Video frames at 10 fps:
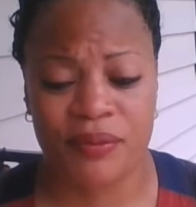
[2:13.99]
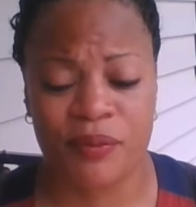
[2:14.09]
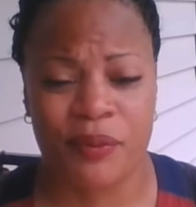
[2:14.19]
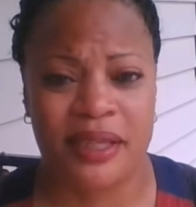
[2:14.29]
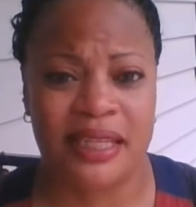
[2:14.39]

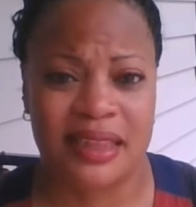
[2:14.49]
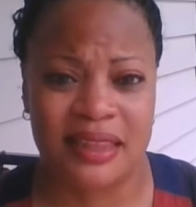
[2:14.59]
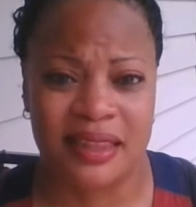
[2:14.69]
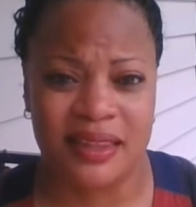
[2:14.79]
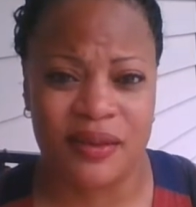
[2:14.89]
when the,
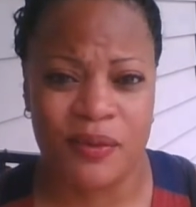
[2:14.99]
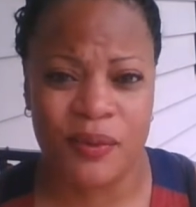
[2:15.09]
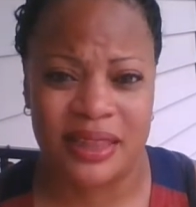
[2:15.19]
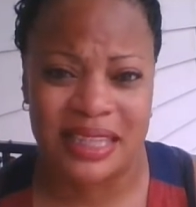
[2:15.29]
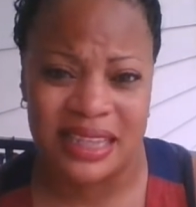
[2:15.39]

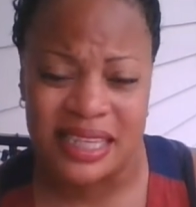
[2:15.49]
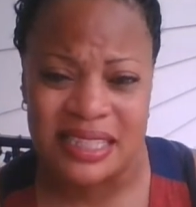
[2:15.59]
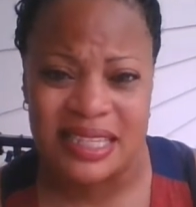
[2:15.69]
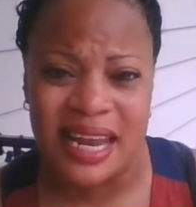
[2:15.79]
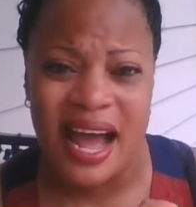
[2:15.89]
with the things
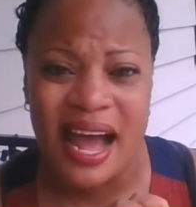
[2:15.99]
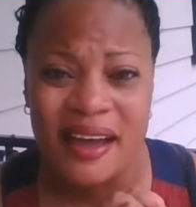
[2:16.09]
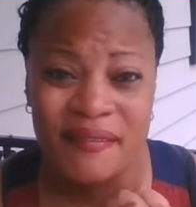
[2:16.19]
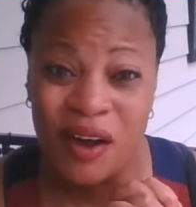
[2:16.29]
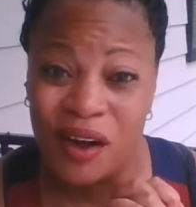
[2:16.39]
that
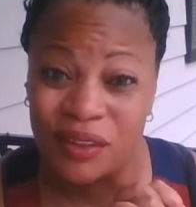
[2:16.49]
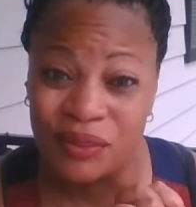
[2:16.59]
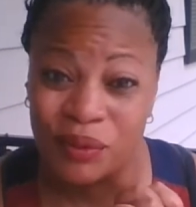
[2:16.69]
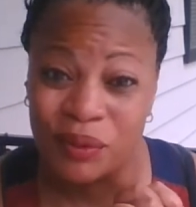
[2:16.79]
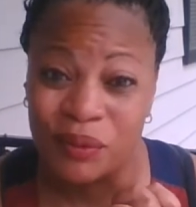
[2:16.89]
I've gone
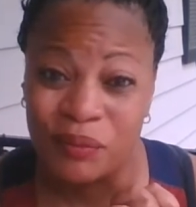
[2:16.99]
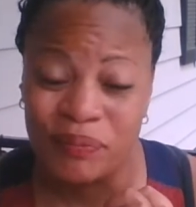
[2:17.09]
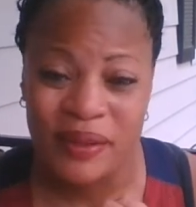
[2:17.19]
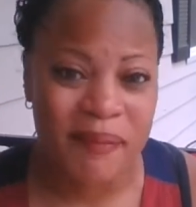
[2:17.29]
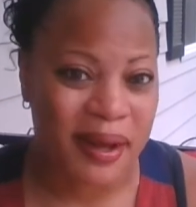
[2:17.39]
through
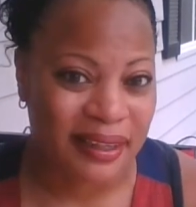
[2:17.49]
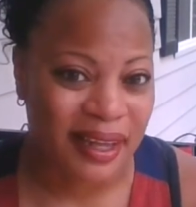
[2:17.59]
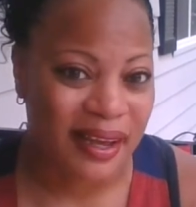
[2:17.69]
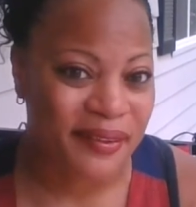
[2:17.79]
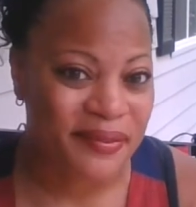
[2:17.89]
in my
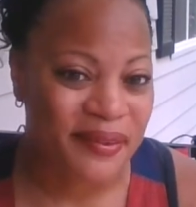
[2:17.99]
life.